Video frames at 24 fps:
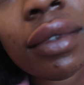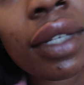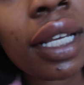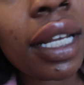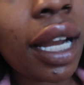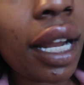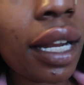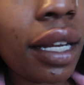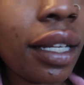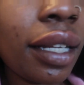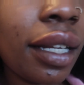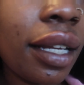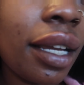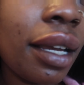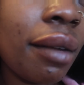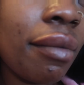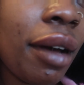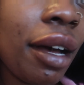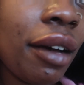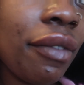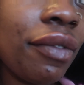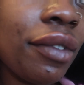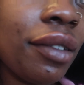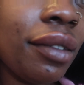and i need to get
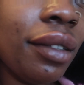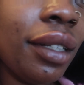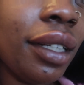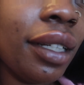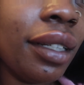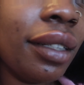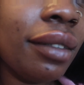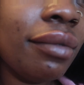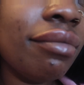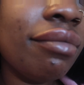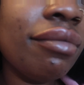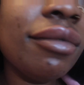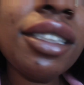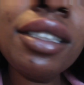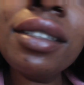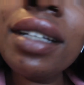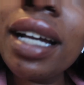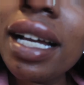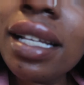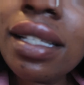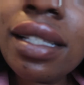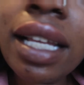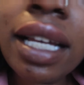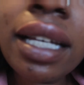my food in do you
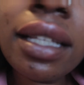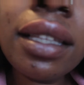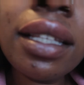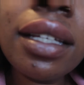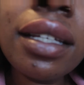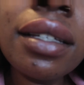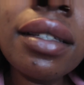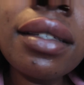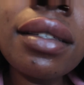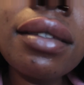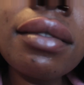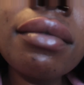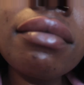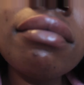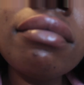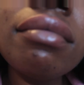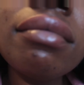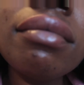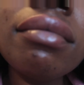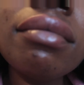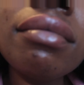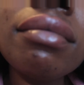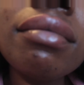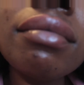guys like this
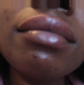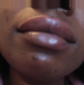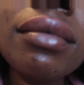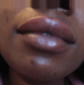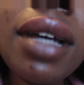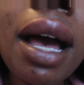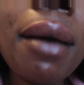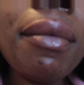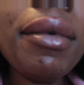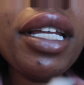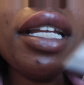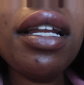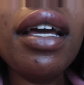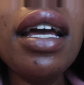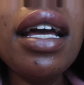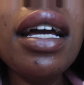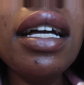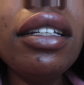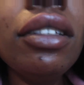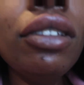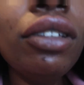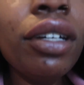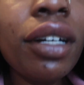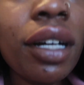I mean,
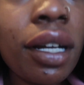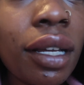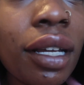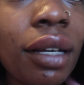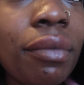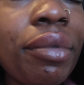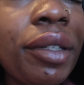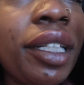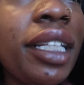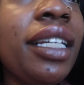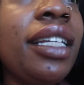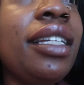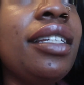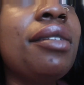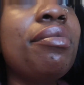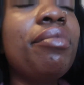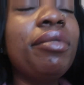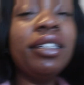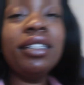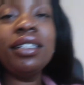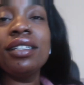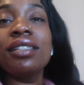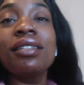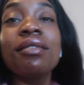look, please,
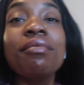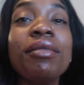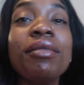please,